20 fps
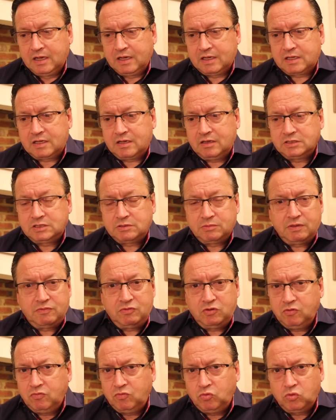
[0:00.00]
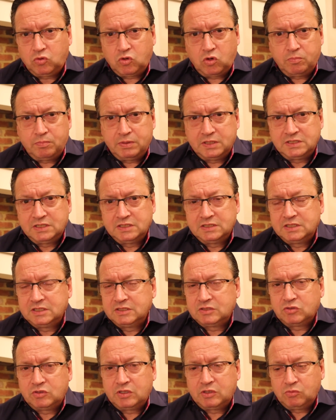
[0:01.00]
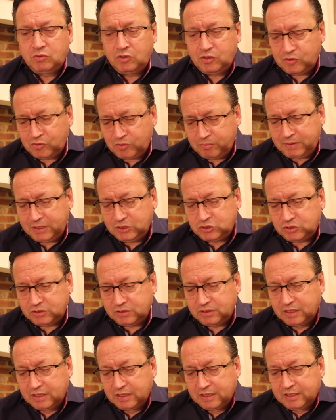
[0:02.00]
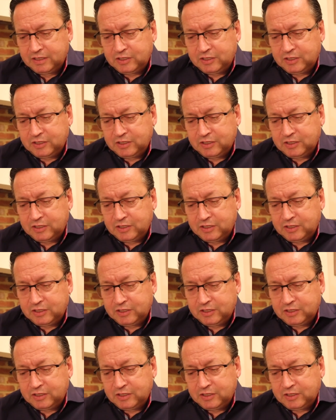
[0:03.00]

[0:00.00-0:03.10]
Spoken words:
A customer, if you've all got businesses or you work, imagine